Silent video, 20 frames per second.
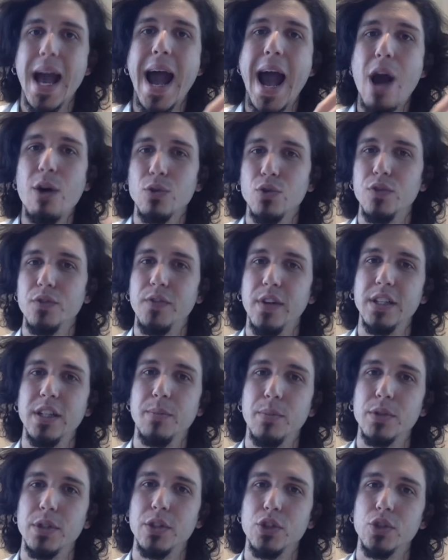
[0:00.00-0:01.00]
how to find the
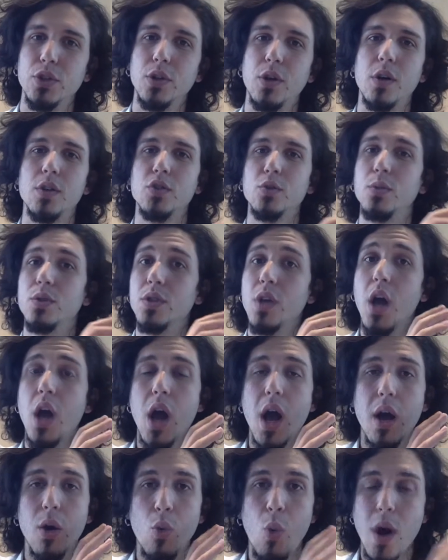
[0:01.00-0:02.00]
potential customers,
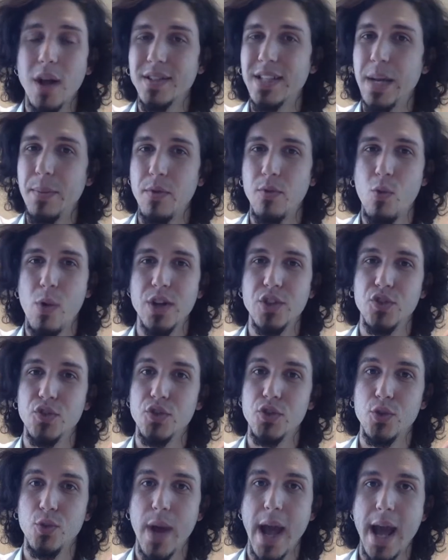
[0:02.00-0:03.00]
what type of
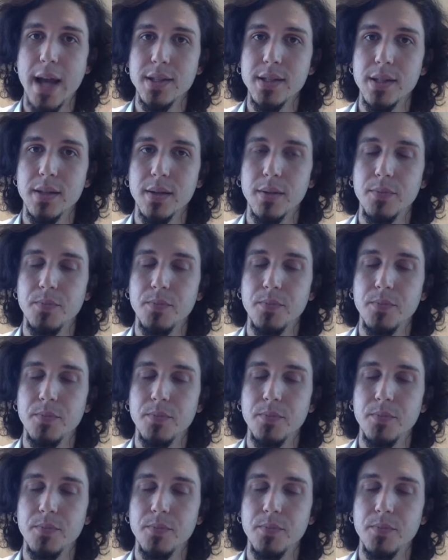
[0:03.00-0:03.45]
questions to ask,